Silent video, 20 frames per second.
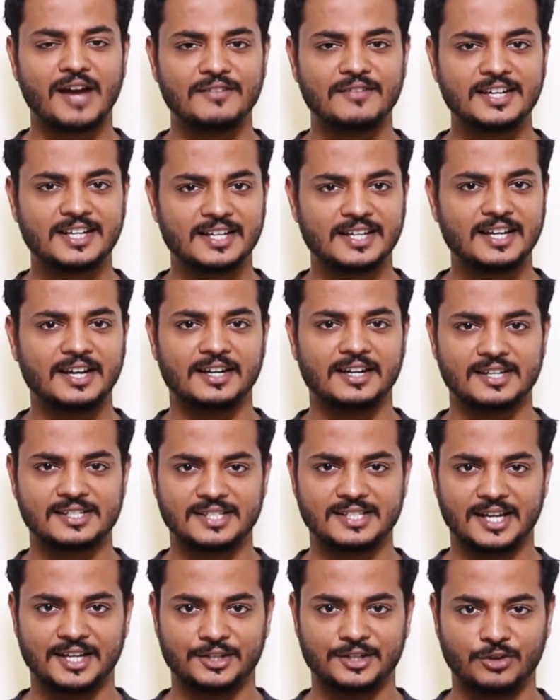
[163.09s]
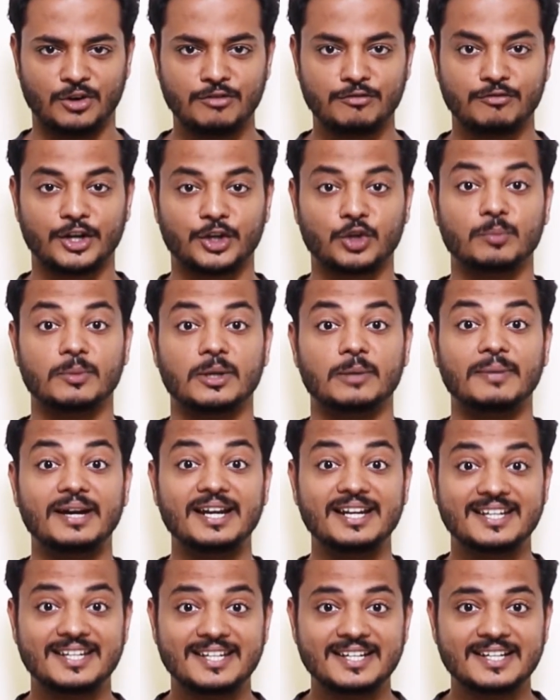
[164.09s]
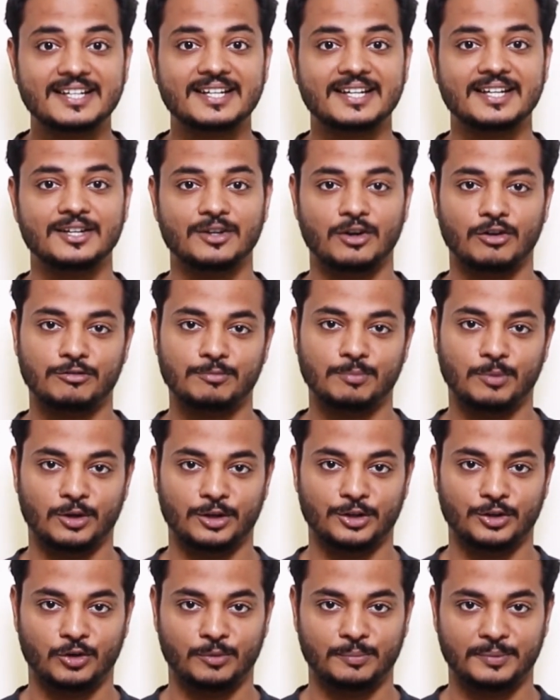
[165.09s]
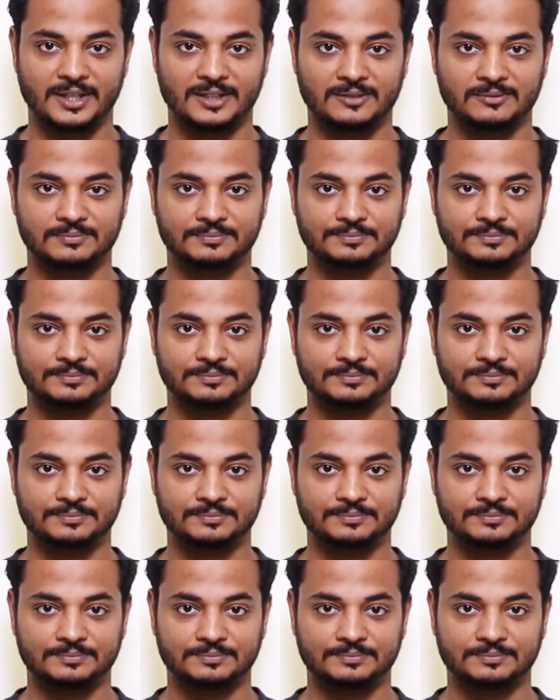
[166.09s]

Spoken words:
a clear understanding of what you mean by degree of polynomial.